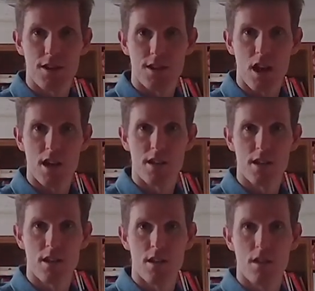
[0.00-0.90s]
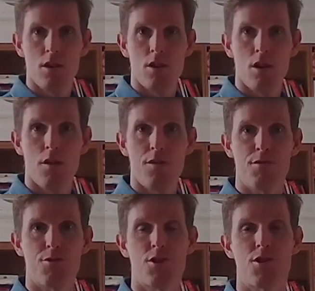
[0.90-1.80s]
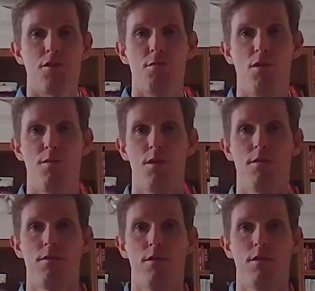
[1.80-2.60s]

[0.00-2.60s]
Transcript: side of the restriction of movement.